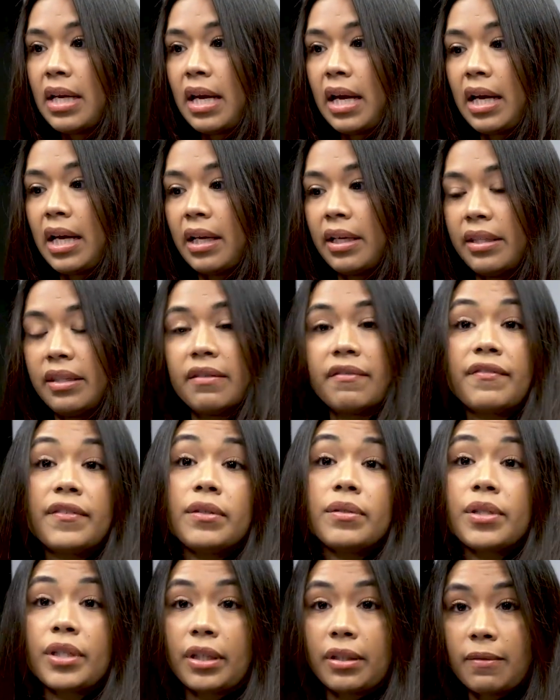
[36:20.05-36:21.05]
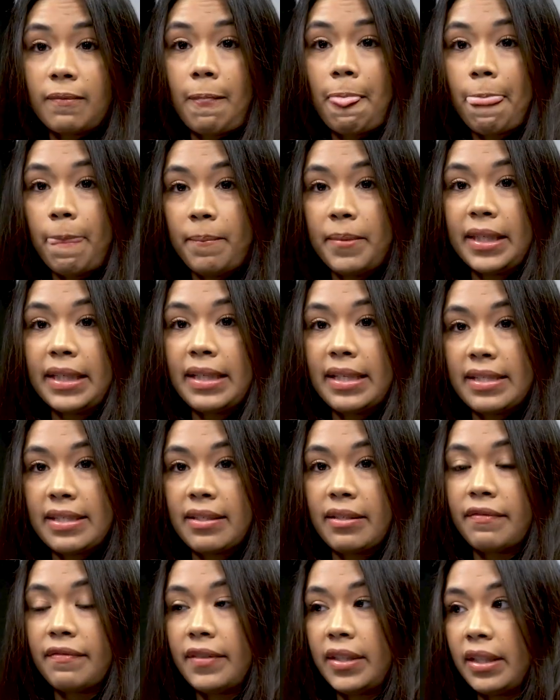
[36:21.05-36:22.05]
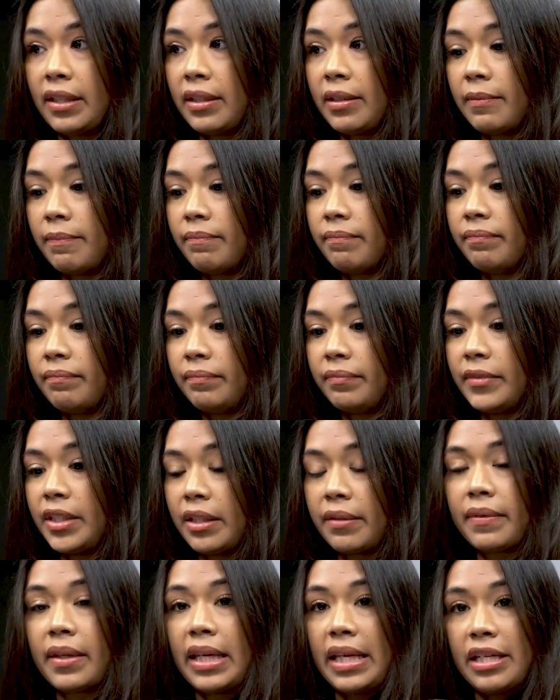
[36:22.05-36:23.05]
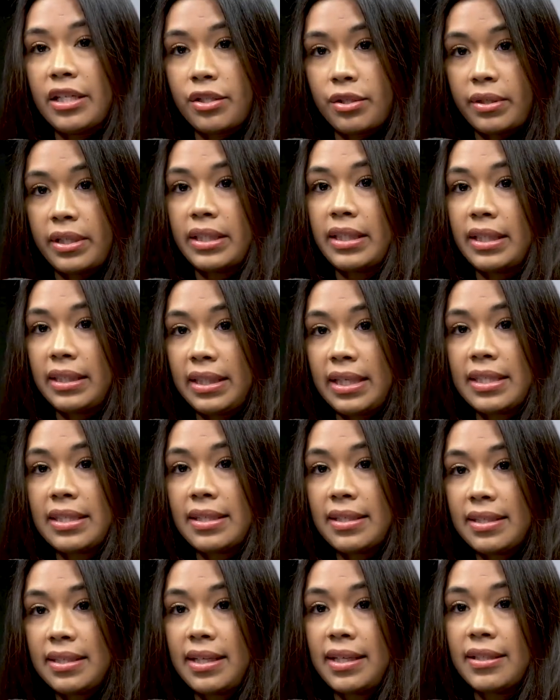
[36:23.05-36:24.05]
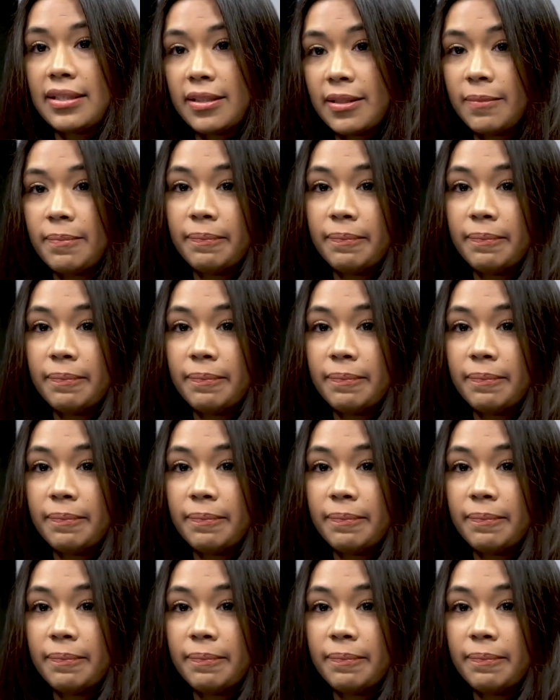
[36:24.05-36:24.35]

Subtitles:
in the future because of the injury that they sustained.